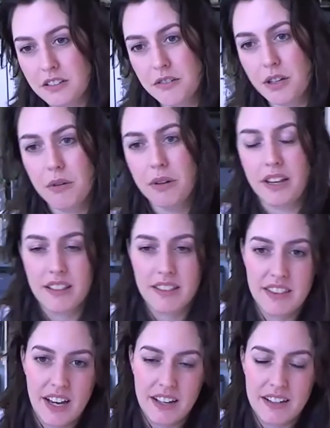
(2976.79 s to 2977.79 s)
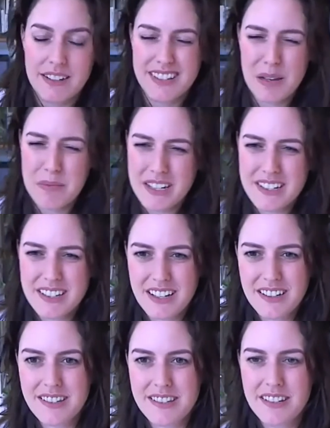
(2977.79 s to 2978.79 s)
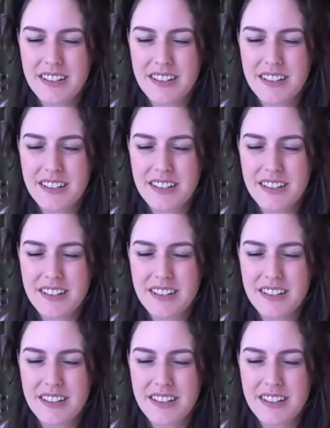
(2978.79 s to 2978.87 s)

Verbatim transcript: growing that. Does that make sense?